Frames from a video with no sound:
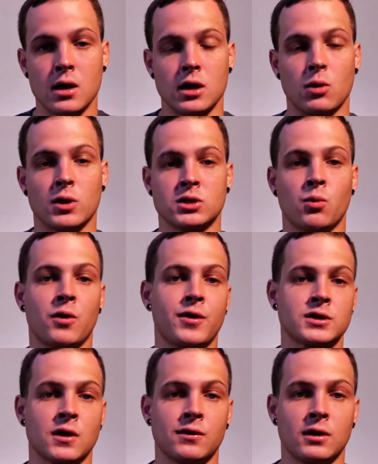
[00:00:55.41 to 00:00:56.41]
He wasn't with
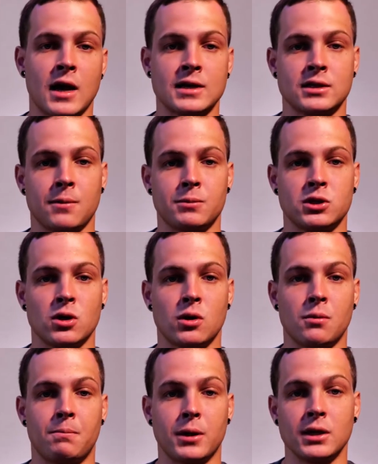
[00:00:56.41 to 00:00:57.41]
us on the last
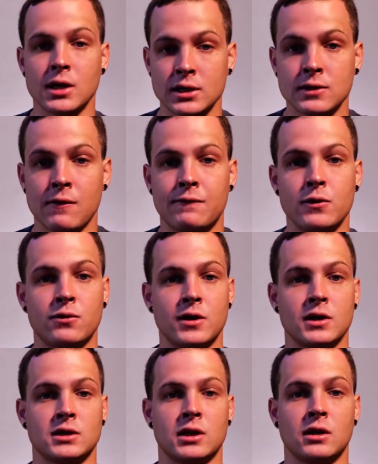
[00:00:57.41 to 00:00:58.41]
episode, but he does have a few
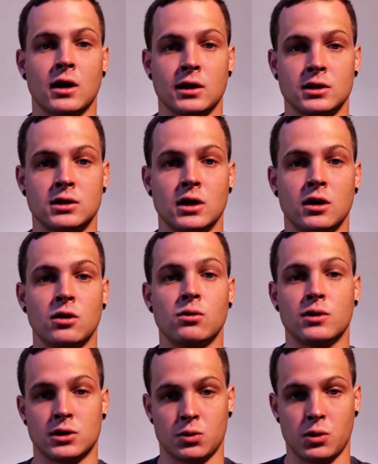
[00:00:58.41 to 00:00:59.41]
things that he'd like to say to you
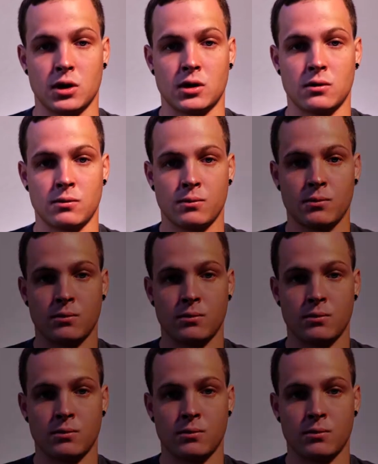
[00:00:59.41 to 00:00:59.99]
this week.